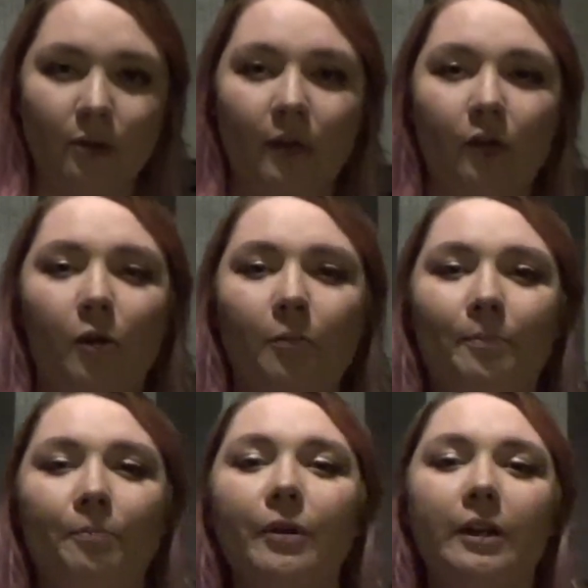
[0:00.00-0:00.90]
So I thought
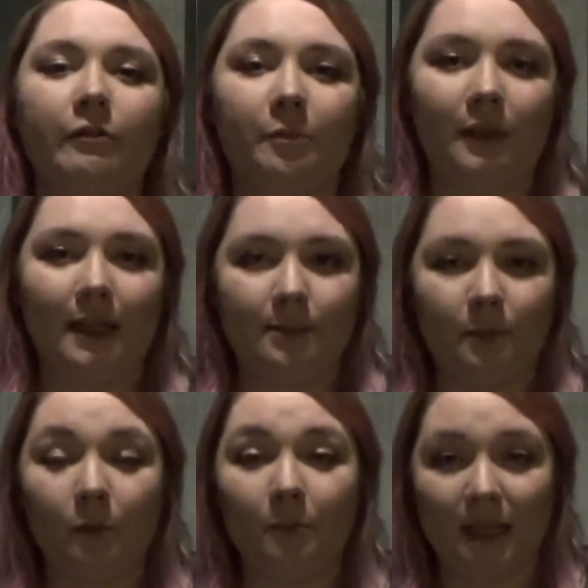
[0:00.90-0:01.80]
brilliant
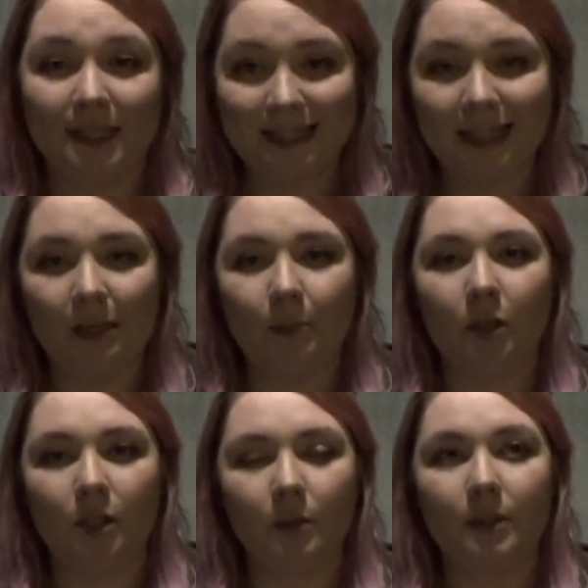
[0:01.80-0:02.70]
replacement would be a teether
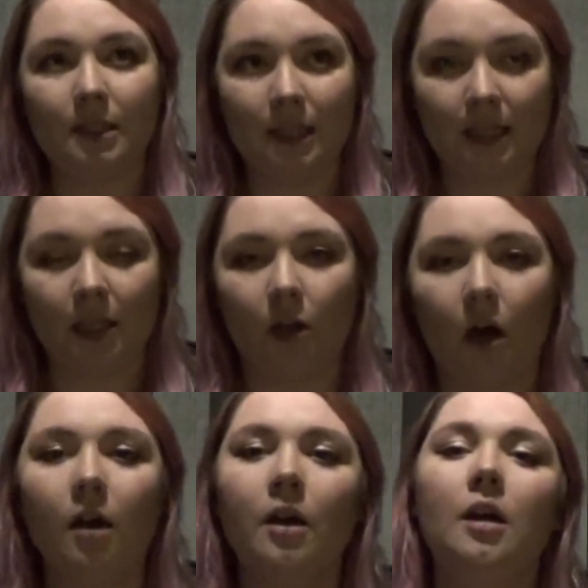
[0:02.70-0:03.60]
because he was teething a lot,